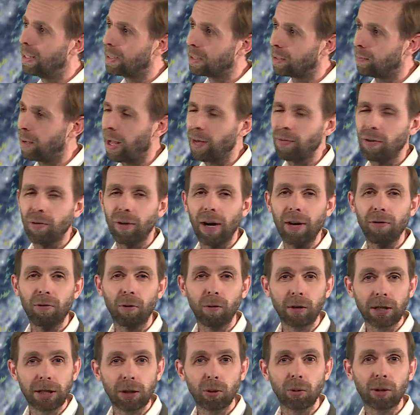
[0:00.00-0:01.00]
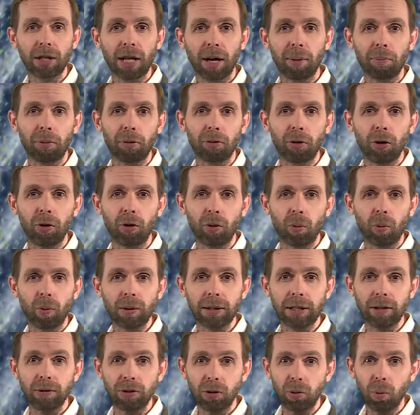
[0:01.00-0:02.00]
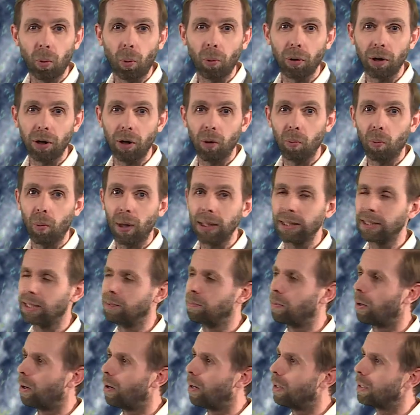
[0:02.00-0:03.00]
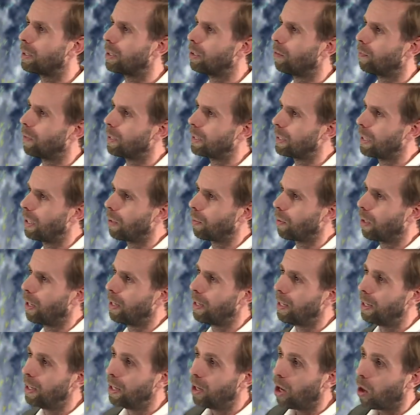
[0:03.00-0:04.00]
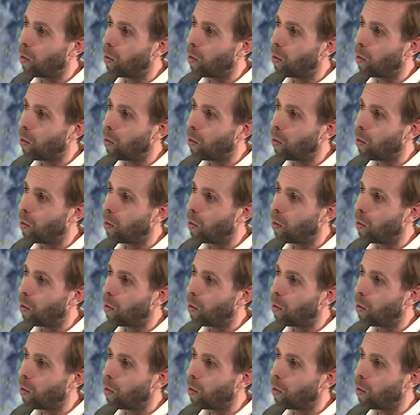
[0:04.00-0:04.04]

some heavy rainfall still to come through towards those northern and western parts of the South Island.